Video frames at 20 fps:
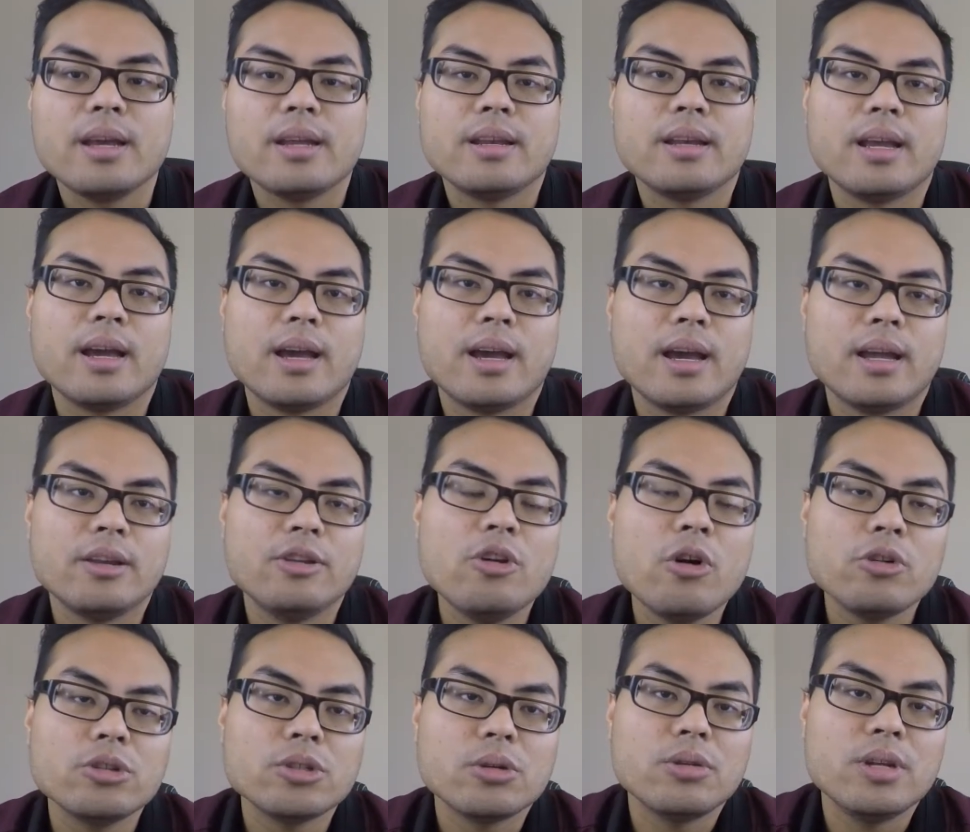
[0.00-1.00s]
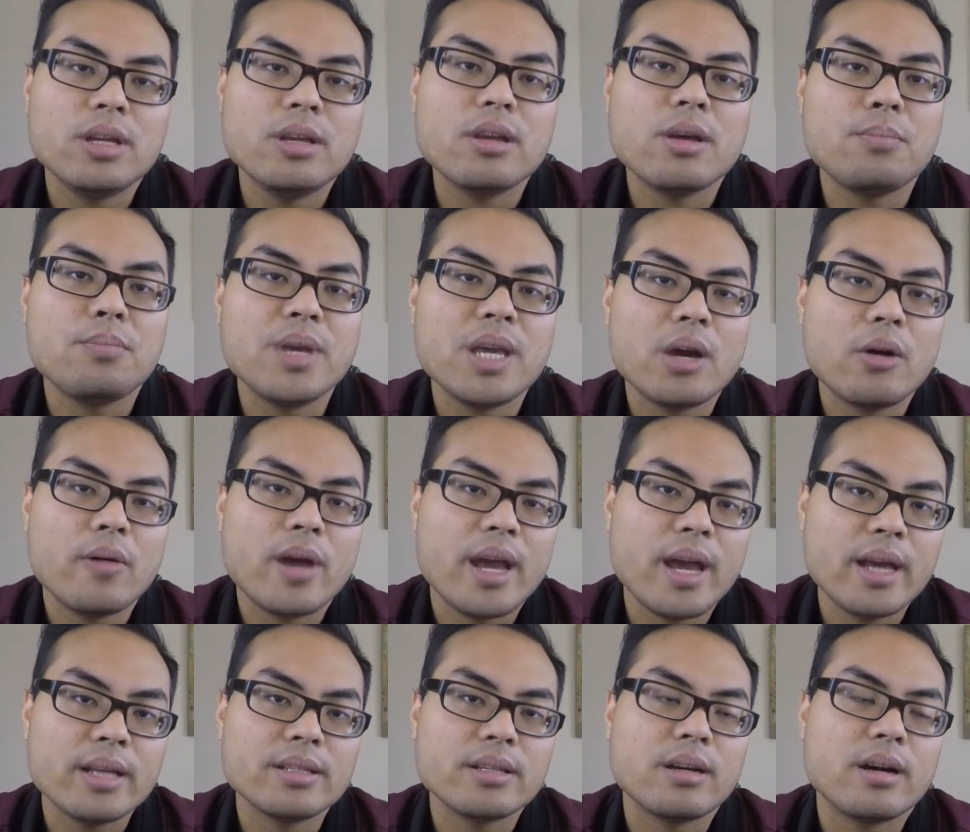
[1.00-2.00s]
And you also need your
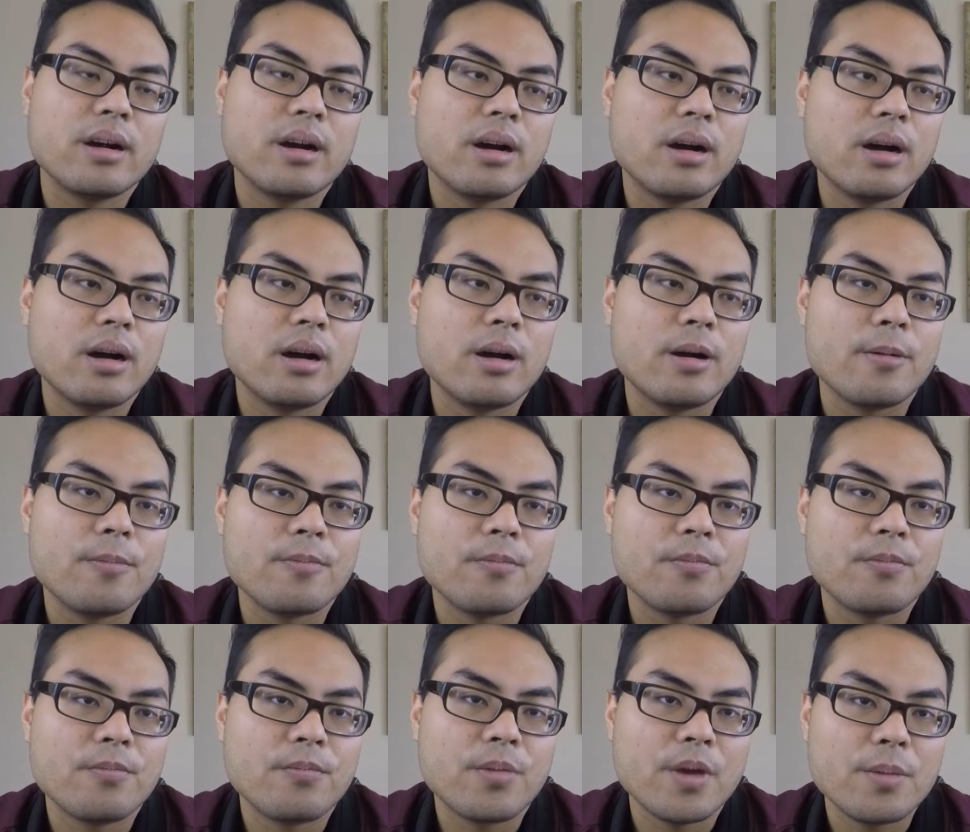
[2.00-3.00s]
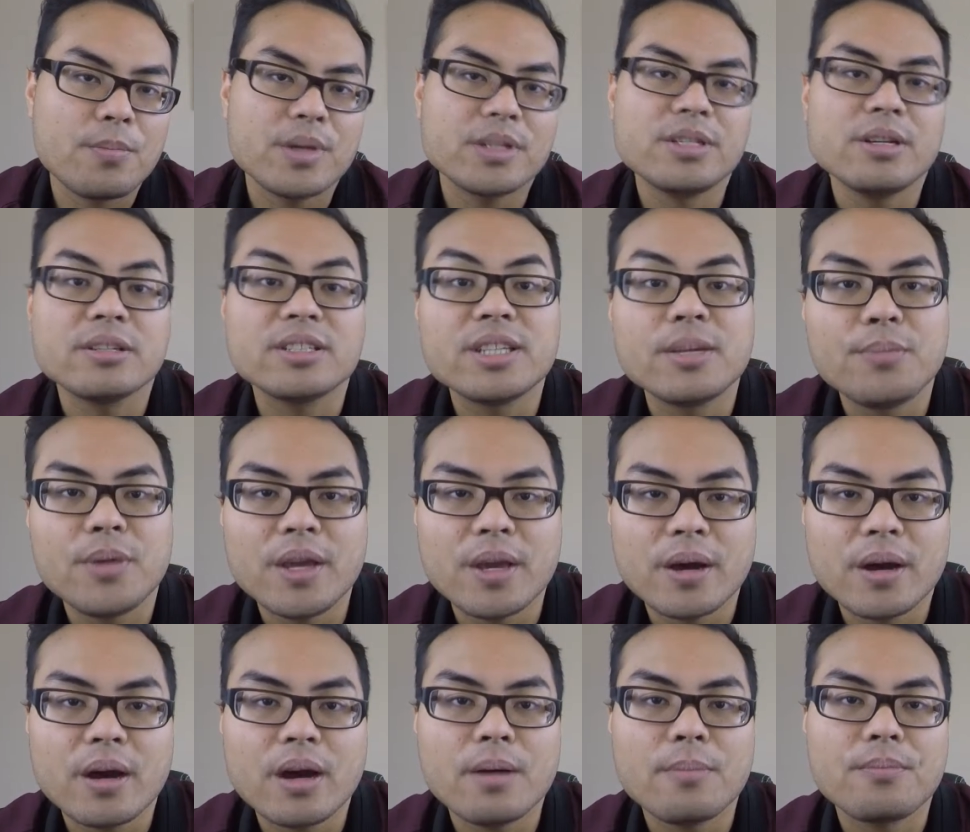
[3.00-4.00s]
BLS or pretty much your
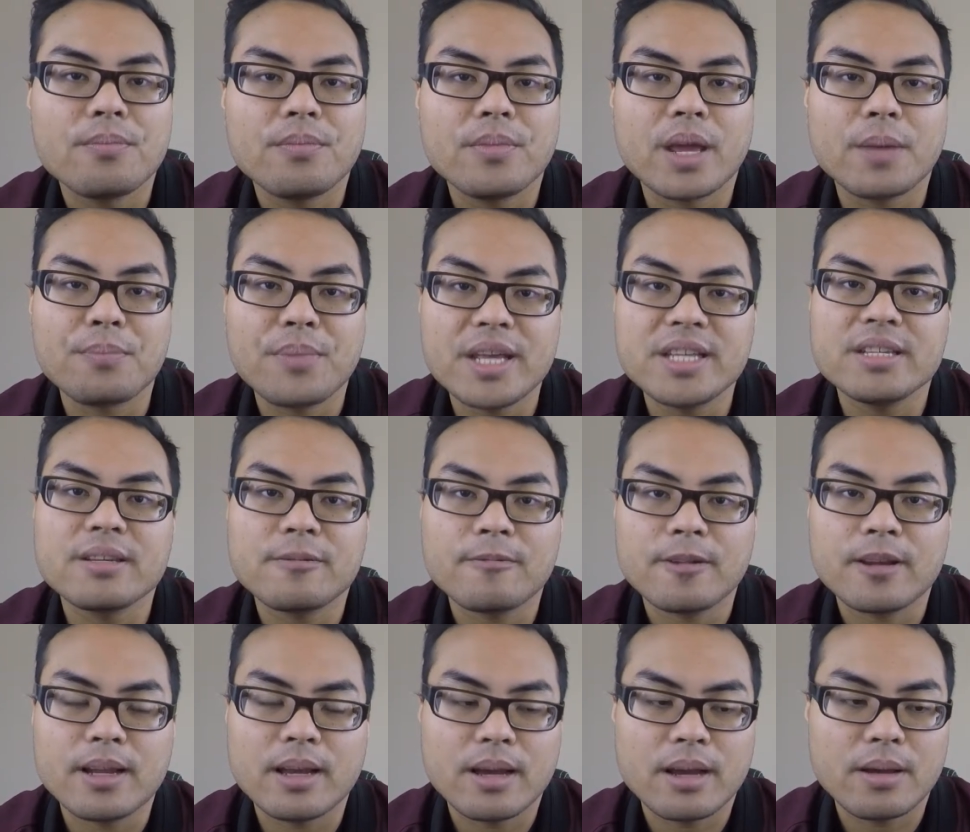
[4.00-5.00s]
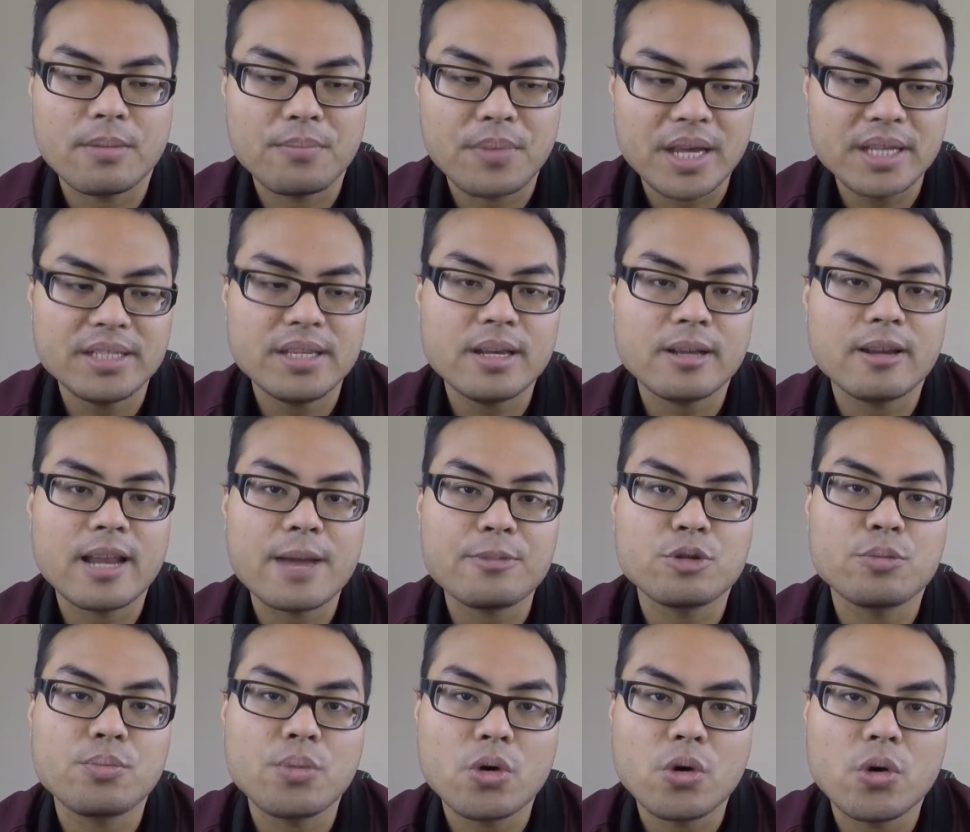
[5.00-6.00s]
CPR, like basic life
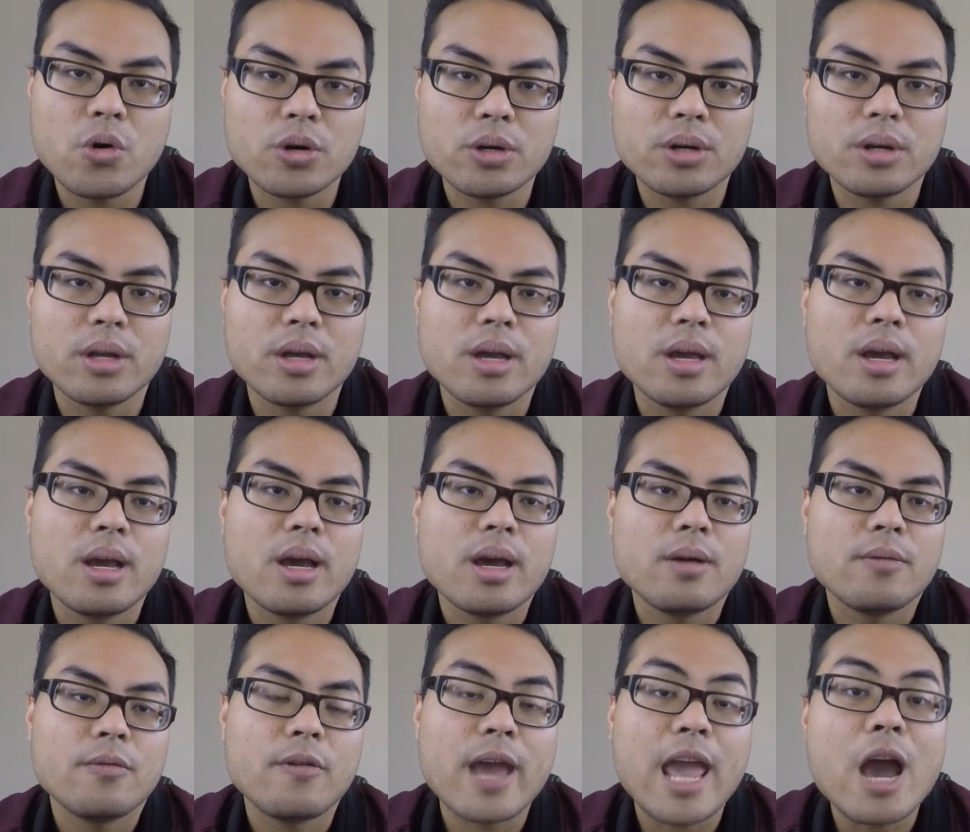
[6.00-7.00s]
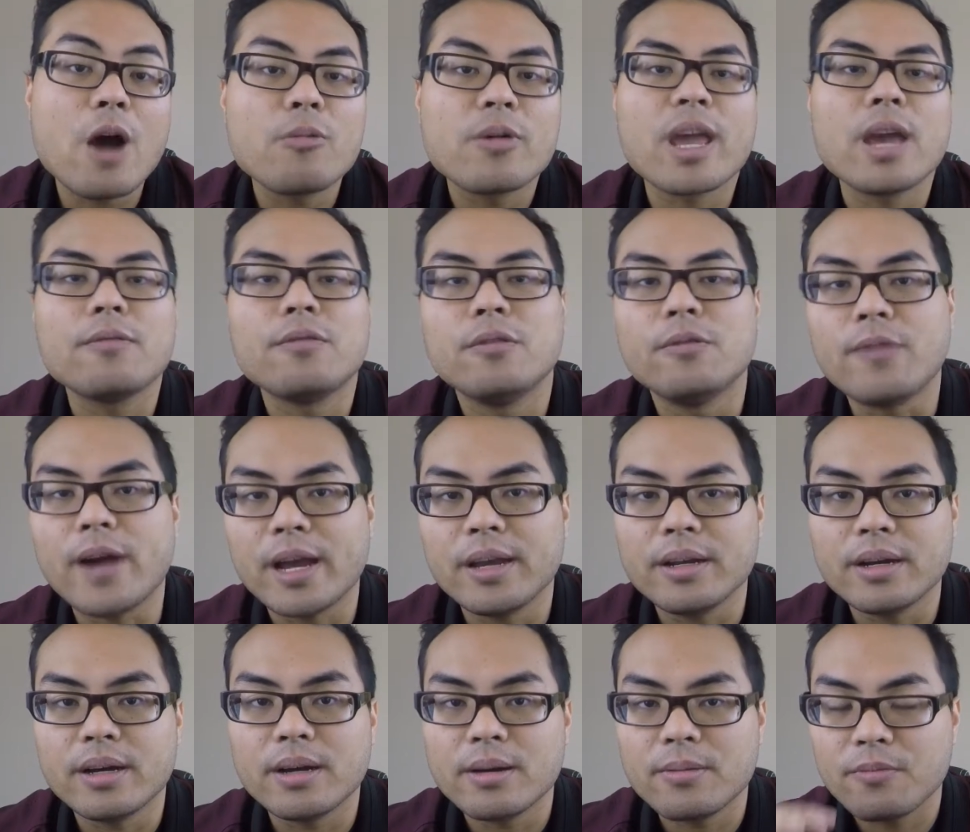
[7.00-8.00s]
support for healthcare
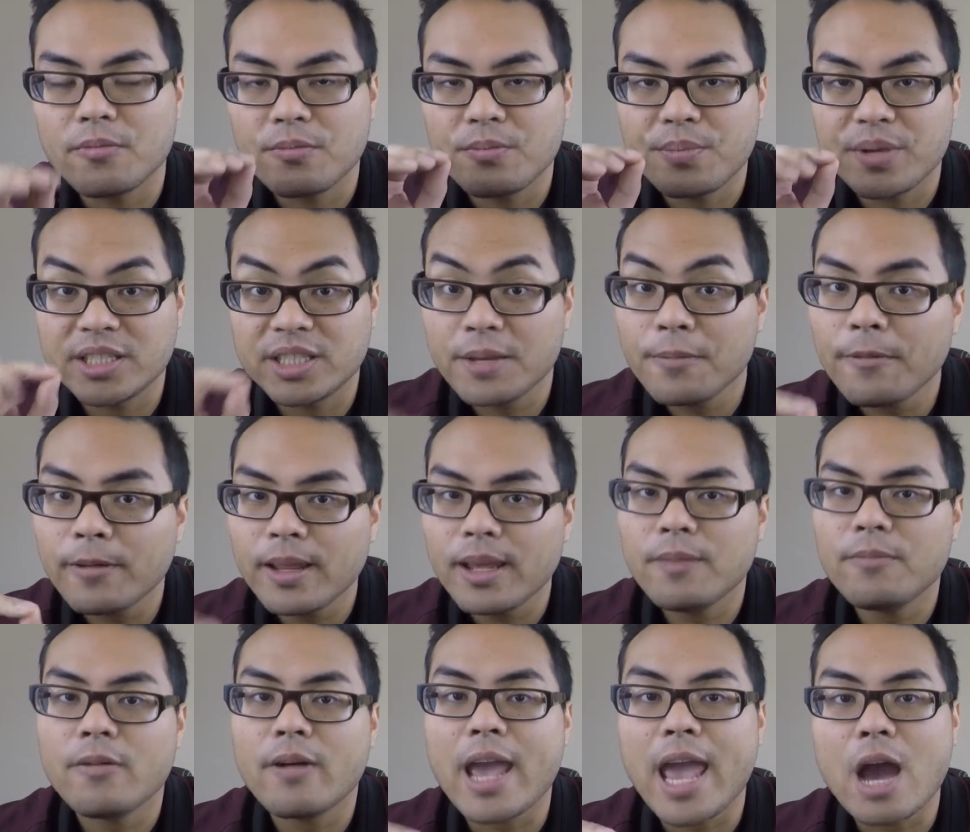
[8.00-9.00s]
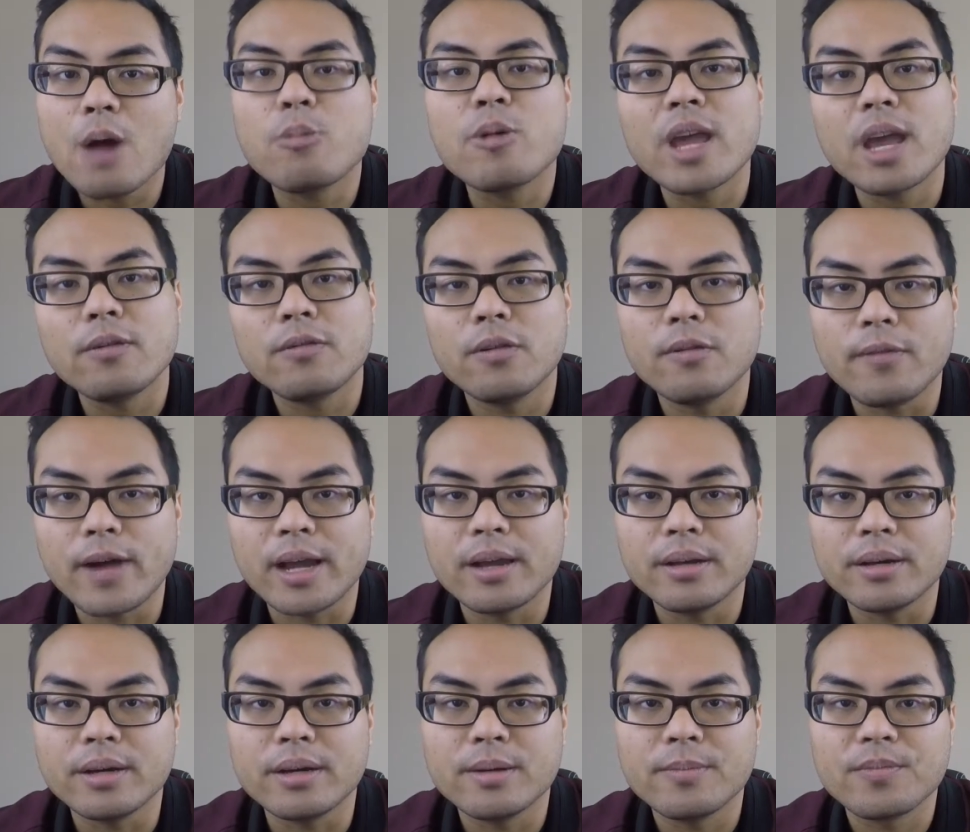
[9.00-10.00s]
provider, specifically for healthcare
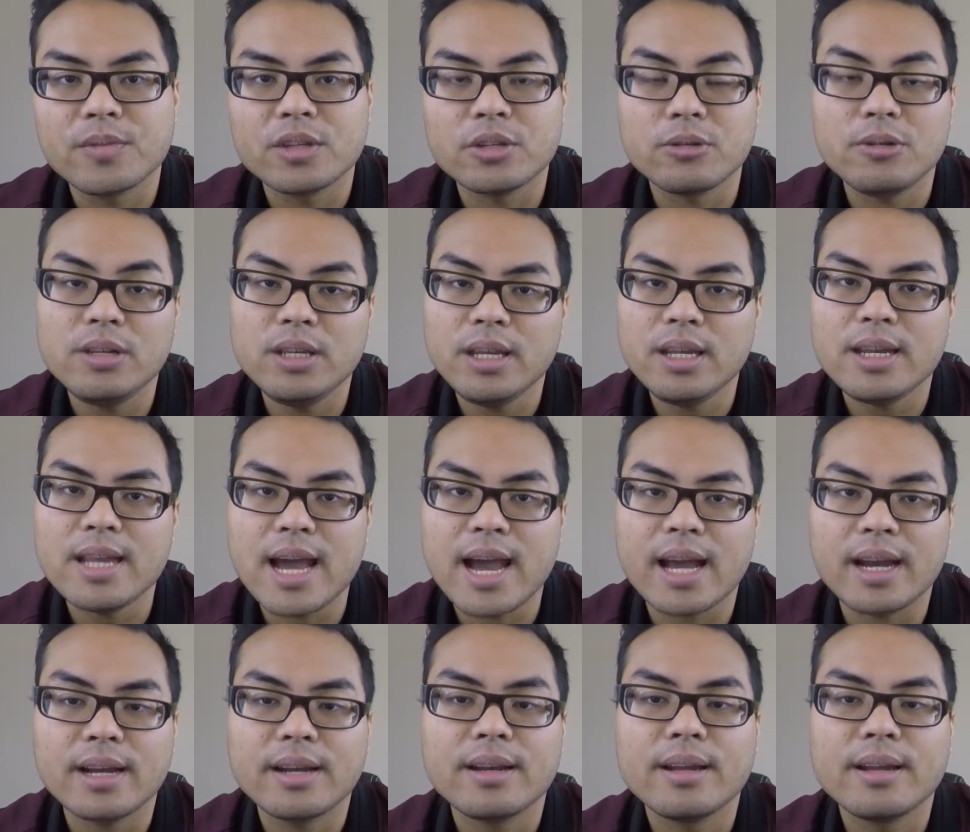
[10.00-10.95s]
provider. So you need that.